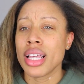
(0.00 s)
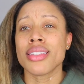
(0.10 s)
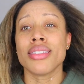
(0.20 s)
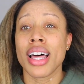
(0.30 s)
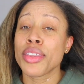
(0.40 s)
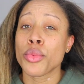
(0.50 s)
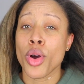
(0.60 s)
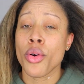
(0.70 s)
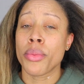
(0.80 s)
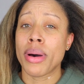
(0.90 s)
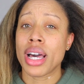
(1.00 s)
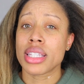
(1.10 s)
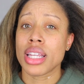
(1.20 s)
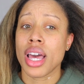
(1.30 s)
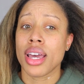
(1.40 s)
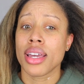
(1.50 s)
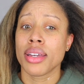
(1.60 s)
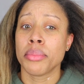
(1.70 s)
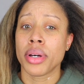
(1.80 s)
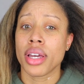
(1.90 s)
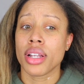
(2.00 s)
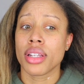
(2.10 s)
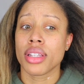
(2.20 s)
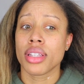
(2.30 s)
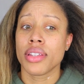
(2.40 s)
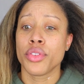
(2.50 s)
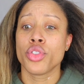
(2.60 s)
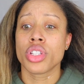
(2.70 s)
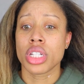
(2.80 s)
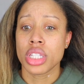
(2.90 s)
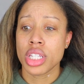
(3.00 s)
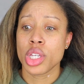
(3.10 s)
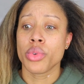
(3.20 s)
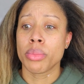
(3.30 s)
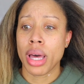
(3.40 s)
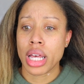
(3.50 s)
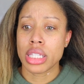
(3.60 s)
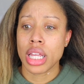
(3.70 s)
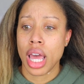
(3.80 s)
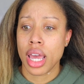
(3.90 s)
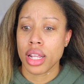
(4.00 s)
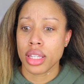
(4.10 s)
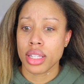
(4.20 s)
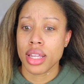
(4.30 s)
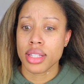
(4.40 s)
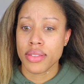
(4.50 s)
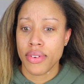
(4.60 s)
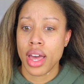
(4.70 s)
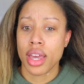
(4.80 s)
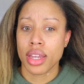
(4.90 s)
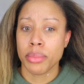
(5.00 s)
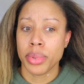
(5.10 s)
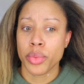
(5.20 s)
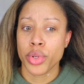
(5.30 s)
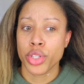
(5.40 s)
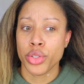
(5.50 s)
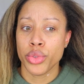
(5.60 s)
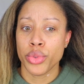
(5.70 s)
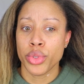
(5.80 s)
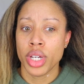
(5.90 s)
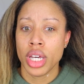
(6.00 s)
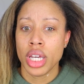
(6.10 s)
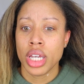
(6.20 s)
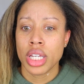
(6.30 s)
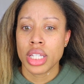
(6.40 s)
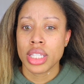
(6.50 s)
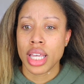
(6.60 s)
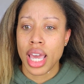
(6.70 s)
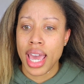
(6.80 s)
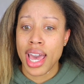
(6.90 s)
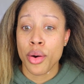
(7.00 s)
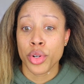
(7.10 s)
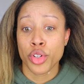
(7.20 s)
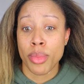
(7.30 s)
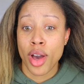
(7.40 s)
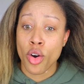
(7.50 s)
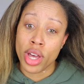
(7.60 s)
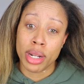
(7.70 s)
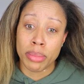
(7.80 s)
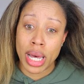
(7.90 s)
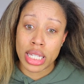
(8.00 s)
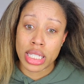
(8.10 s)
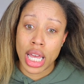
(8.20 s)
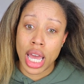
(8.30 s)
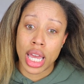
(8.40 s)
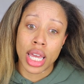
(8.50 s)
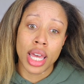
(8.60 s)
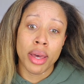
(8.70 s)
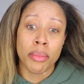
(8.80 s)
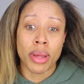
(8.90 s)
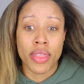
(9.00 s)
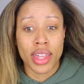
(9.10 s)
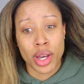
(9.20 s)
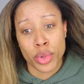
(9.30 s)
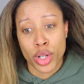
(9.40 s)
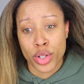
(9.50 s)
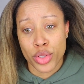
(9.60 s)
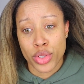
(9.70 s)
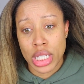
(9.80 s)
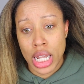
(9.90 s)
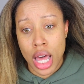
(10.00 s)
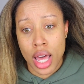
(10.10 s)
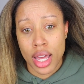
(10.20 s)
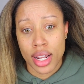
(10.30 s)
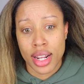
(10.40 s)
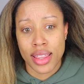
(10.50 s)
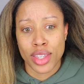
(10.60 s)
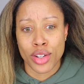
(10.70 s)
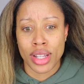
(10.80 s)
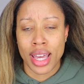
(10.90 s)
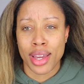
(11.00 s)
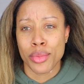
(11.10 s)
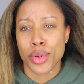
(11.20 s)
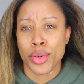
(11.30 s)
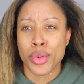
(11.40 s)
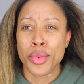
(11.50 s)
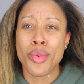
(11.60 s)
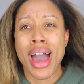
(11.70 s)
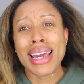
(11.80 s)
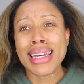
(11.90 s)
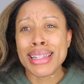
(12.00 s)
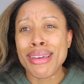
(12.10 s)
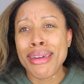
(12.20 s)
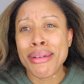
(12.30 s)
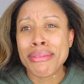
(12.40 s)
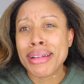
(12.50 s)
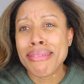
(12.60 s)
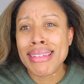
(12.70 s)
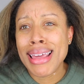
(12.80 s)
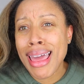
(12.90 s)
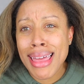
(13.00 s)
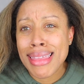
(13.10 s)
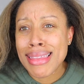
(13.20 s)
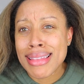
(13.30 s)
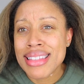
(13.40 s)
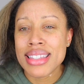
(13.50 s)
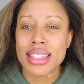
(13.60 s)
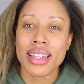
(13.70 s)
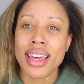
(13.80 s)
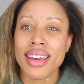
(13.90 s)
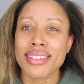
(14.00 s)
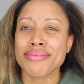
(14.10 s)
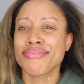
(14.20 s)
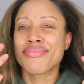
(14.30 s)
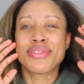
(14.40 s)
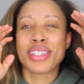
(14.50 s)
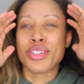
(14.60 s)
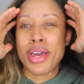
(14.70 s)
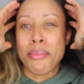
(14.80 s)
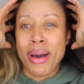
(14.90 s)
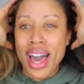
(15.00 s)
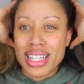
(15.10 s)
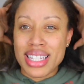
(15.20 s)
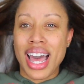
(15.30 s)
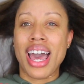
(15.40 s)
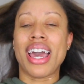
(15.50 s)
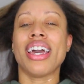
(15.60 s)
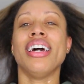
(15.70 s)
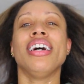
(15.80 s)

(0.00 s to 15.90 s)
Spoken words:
There's nothing wrong with box dye, but if you just continue with box dye, then that's fine. But when you say, hey, I want to do my whole head of box dye, but then I want to go to a salon, and then you're like, well, why couldn't you get rid of the ends? Like, it's because you have box dye.